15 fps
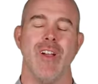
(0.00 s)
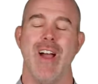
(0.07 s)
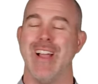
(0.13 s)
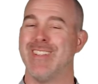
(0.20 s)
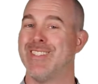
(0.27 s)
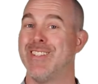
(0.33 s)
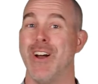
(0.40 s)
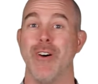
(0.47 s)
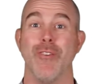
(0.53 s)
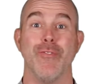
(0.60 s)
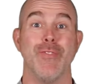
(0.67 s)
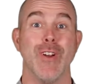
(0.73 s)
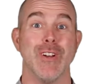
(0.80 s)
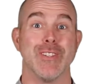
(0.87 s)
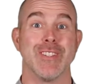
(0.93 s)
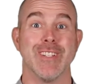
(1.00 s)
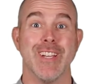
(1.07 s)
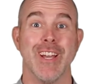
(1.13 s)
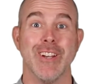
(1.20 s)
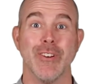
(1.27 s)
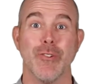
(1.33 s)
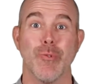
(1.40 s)
All right, so first,
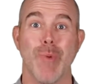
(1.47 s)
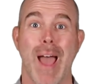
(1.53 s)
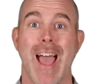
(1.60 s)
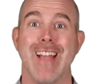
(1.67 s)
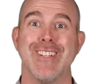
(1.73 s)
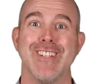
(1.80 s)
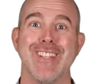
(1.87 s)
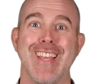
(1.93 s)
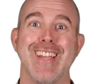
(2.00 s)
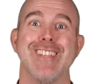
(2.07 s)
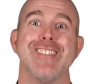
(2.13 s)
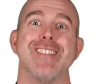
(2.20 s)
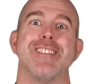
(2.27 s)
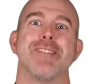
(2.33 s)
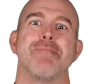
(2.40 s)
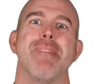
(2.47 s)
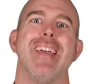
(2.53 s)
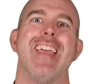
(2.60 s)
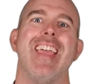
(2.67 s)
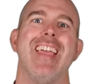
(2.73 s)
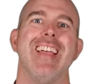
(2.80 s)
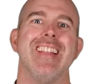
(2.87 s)
congratulations
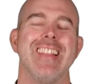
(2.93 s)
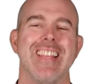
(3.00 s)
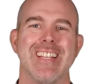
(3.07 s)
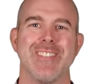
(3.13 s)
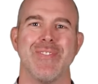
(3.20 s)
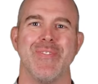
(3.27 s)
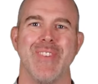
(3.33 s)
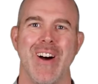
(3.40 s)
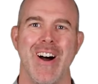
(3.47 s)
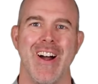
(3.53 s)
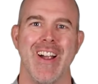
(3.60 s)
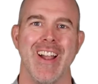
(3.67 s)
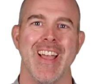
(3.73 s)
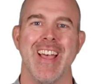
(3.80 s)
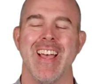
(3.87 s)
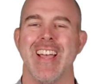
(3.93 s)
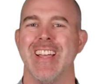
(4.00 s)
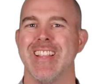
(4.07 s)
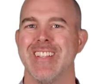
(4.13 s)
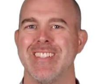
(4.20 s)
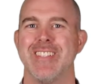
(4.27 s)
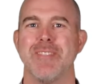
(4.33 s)
making it this far.
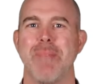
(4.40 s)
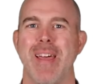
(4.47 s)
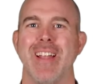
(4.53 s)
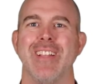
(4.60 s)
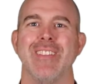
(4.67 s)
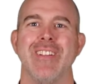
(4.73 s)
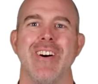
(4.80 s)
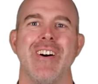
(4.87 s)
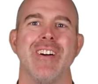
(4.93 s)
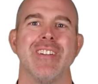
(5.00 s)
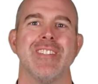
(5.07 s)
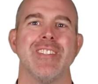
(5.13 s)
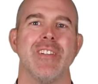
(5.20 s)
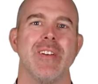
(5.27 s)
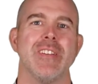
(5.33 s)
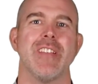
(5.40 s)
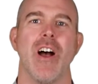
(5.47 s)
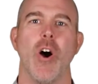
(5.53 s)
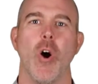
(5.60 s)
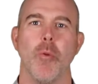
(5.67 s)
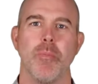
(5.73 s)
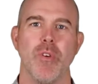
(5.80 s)
This has been a long series. I
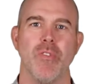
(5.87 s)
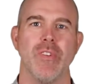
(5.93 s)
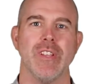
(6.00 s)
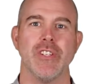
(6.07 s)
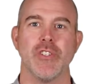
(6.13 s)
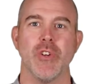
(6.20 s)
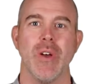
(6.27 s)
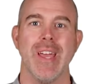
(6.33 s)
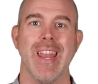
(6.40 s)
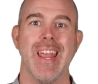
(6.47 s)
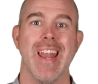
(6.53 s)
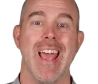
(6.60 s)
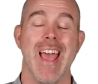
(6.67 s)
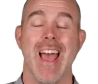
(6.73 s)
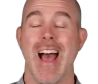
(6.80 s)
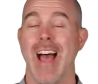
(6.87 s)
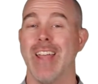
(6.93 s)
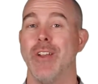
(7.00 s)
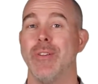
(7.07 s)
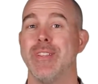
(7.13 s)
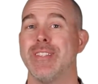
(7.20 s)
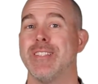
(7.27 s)
hope you've enjoyed it. I
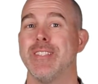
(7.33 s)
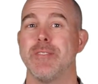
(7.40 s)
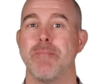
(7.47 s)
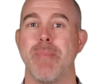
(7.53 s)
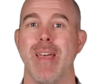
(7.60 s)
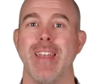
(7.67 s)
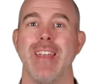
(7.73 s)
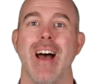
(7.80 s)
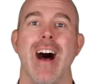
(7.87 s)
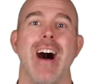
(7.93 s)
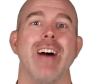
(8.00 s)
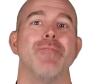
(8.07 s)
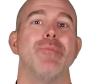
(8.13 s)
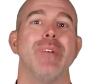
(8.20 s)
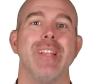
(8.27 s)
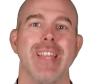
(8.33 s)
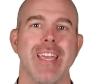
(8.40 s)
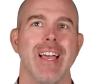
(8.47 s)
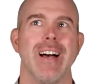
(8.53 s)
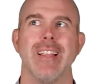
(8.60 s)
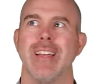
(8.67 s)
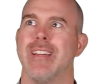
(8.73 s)
know this has been uh,
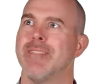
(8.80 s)
really uh,